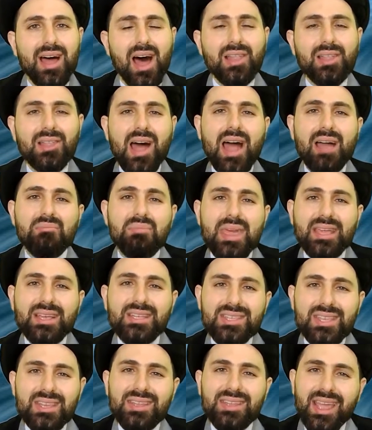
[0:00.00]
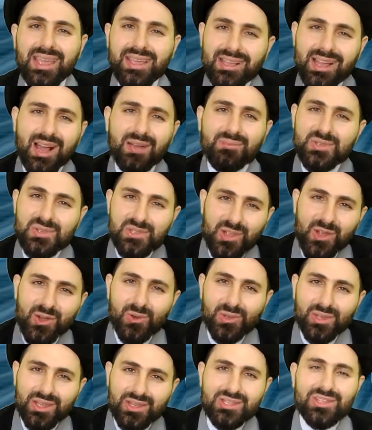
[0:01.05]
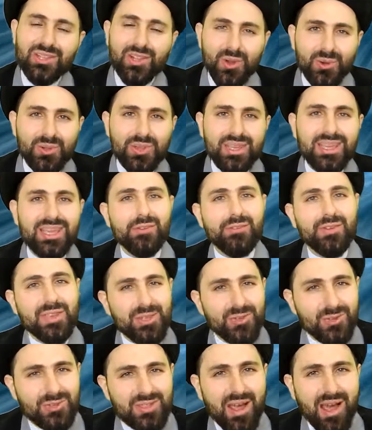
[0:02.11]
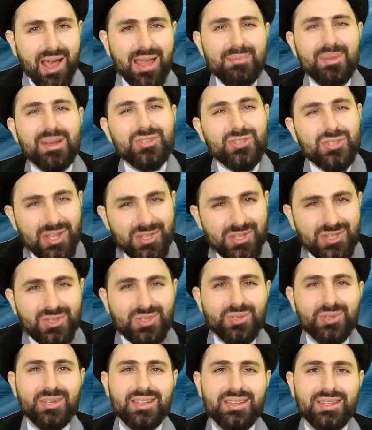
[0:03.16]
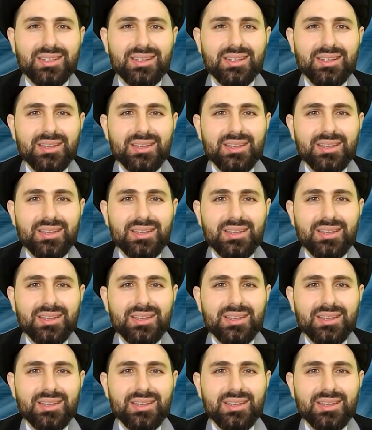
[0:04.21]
Allah makes the day come slowly, slowly, giving you time, adjust to it.